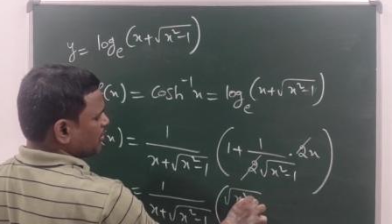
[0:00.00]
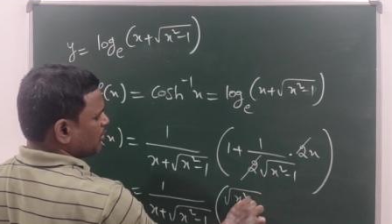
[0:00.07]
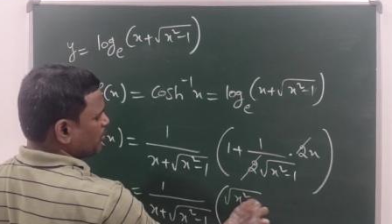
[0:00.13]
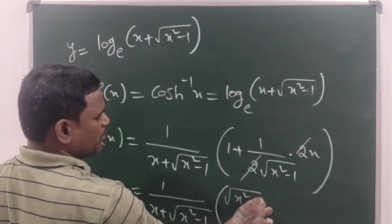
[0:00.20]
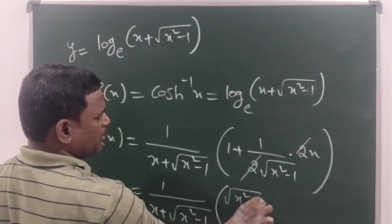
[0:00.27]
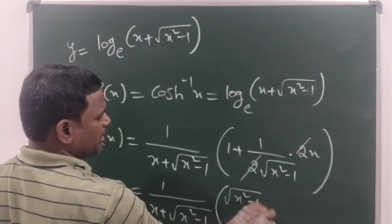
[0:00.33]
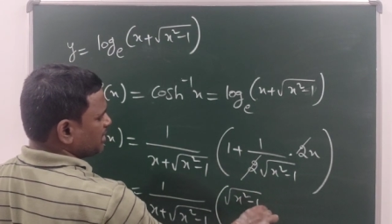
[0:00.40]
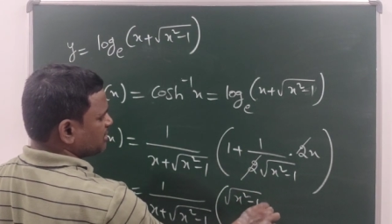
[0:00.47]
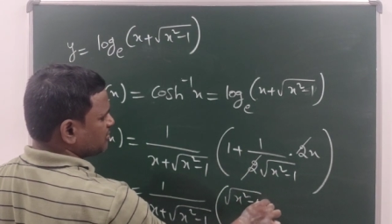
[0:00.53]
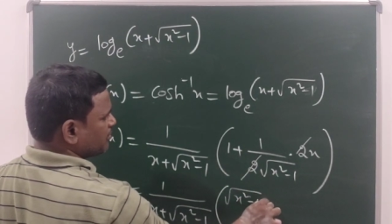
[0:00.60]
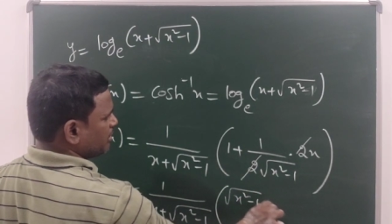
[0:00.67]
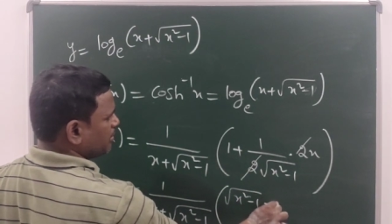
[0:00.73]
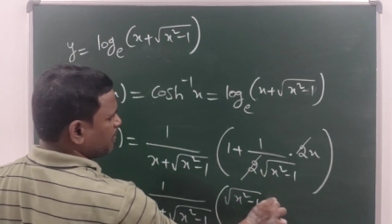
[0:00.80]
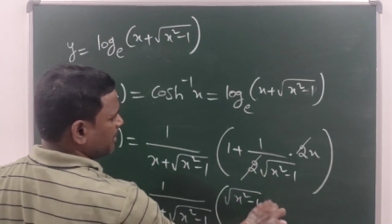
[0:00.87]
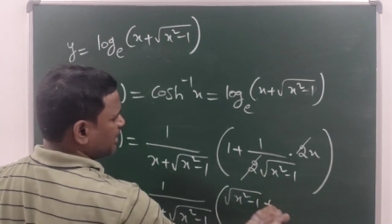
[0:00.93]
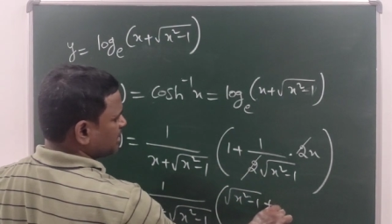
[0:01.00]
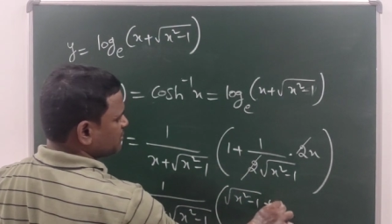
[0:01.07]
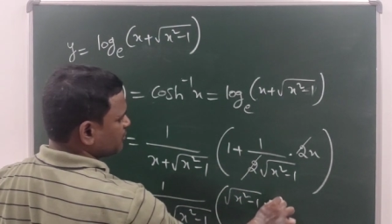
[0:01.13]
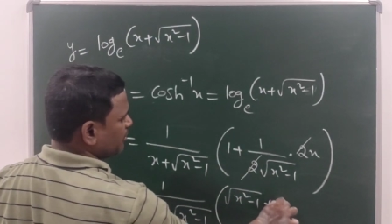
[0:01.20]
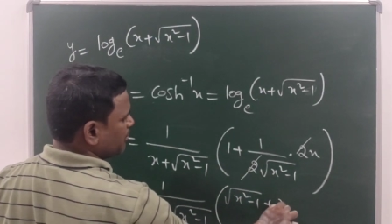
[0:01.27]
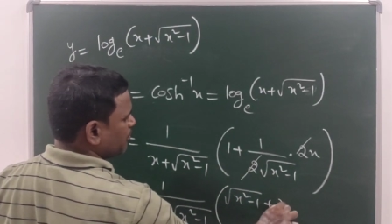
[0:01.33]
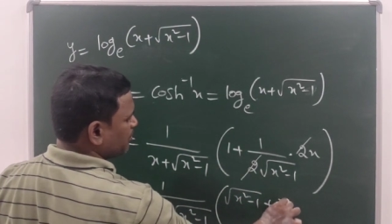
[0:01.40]
Root x square
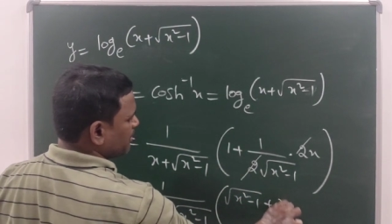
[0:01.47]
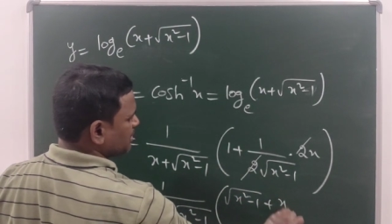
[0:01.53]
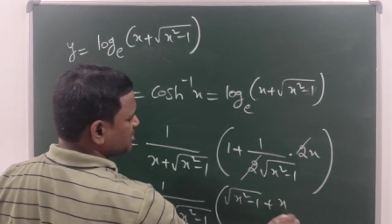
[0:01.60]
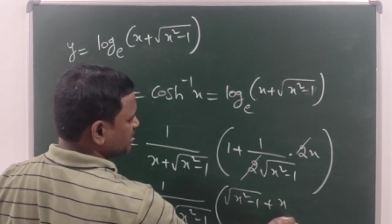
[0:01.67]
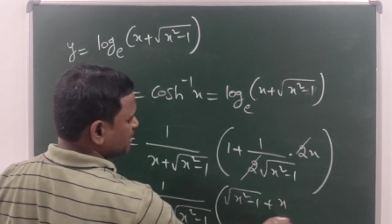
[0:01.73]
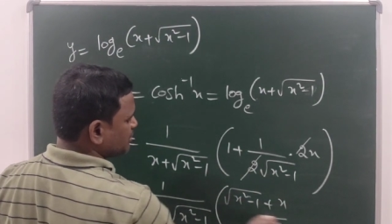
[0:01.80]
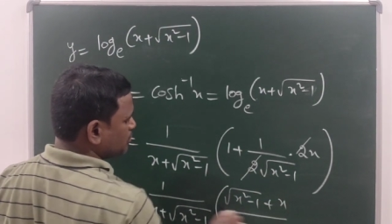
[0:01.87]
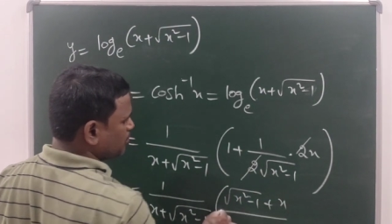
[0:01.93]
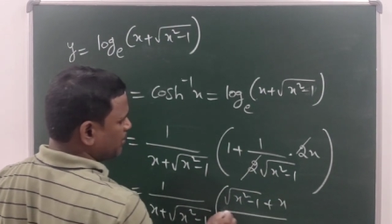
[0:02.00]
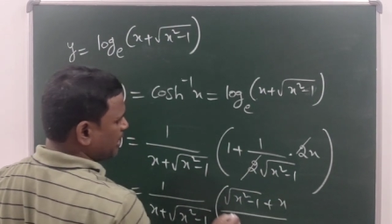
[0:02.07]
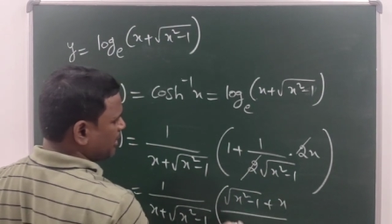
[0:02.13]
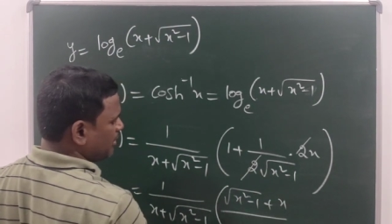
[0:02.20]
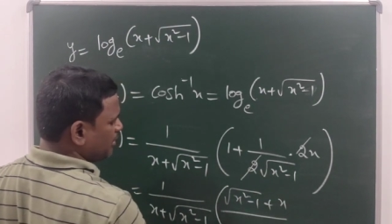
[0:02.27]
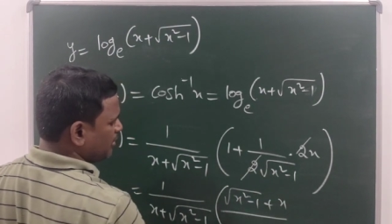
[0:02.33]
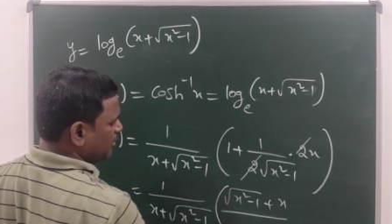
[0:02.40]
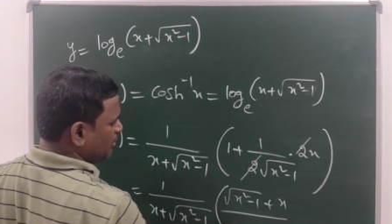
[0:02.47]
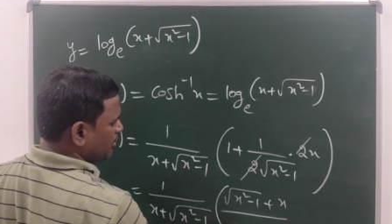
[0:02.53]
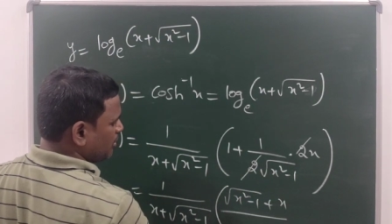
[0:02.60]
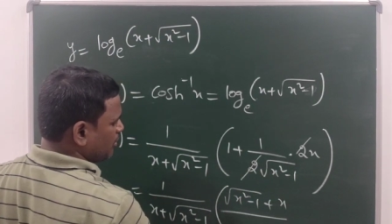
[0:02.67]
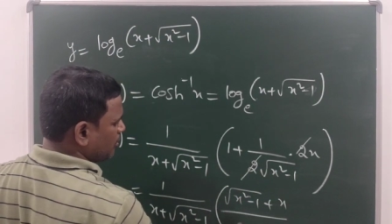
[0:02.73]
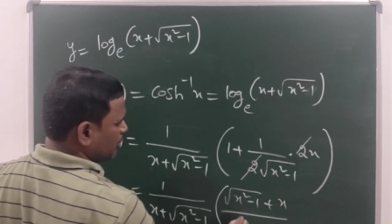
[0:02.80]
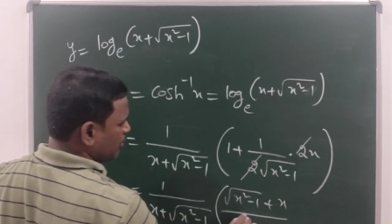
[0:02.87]
minus 1 plus x by
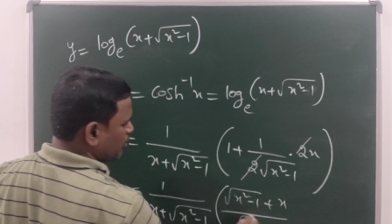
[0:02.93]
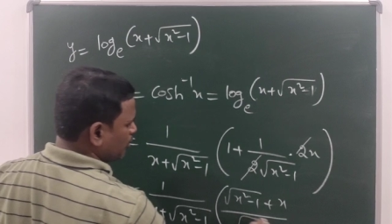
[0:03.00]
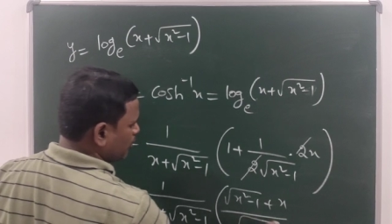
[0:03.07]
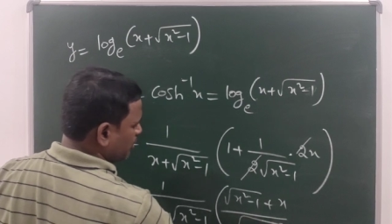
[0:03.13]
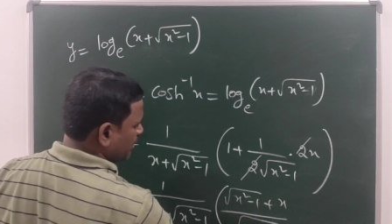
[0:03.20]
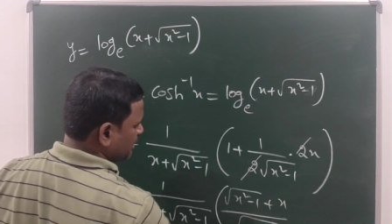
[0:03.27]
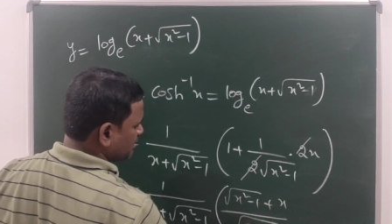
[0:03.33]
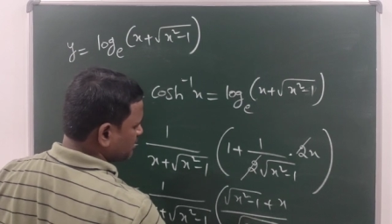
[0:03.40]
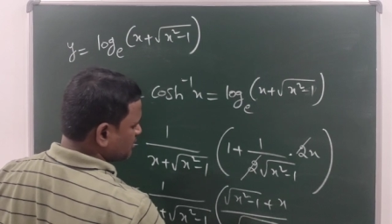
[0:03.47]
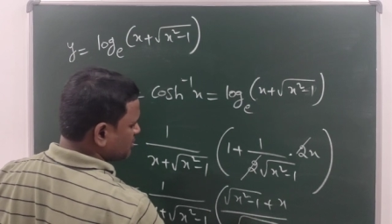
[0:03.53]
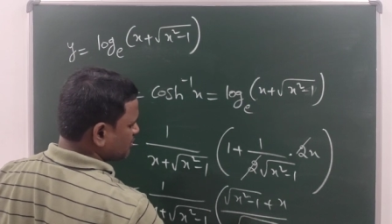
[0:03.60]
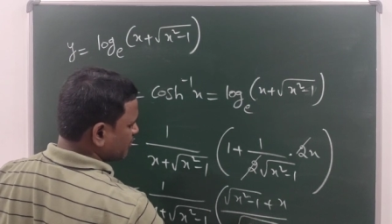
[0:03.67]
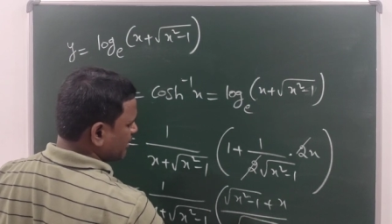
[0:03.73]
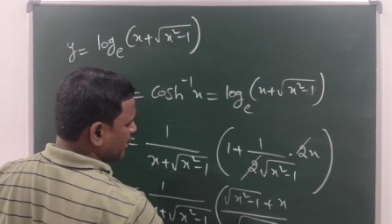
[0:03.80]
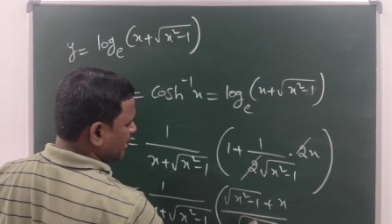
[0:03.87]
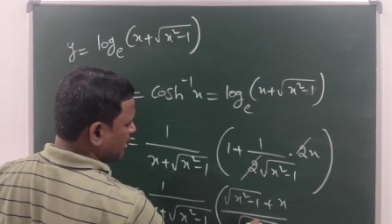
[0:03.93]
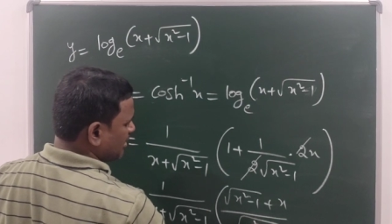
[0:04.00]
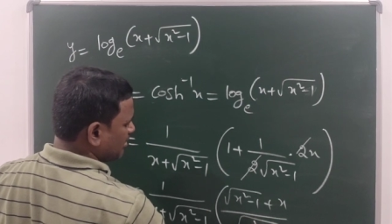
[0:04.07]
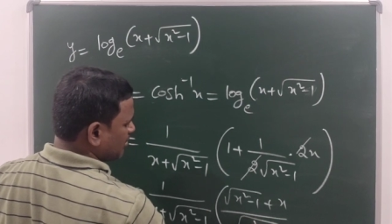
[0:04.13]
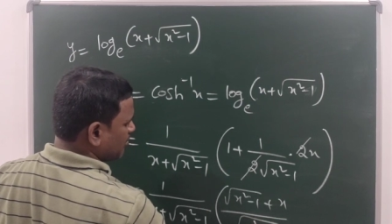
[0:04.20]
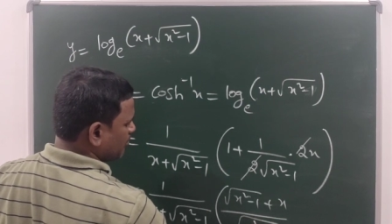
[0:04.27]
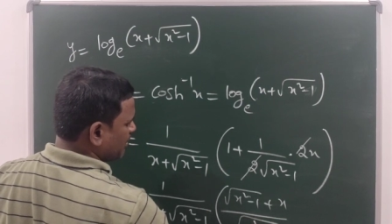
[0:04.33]
root x square
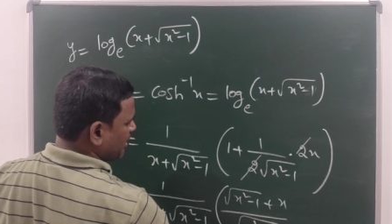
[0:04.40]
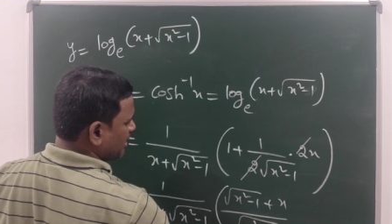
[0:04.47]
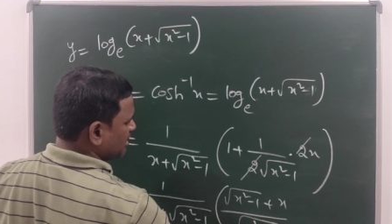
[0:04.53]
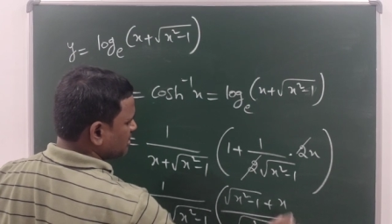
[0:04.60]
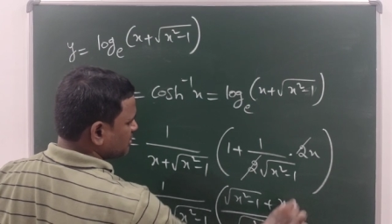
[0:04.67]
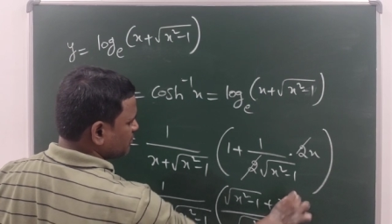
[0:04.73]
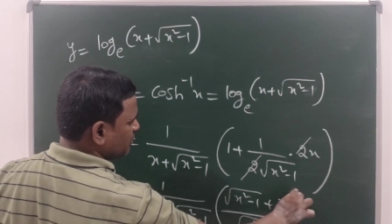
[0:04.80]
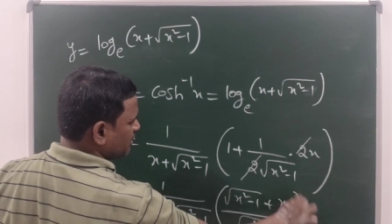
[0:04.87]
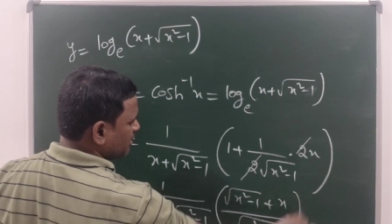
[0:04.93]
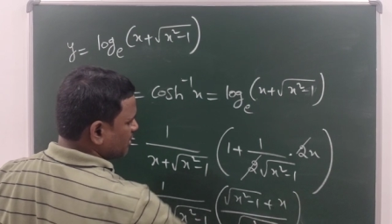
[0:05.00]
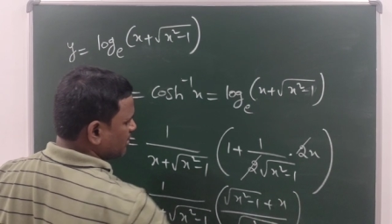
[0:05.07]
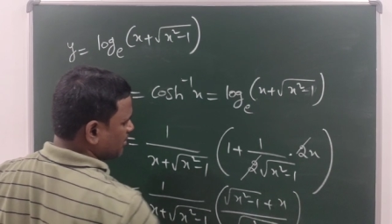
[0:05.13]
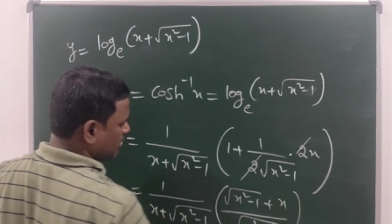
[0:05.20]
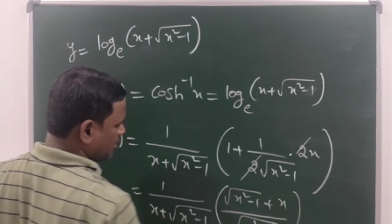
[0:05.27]
minus 1.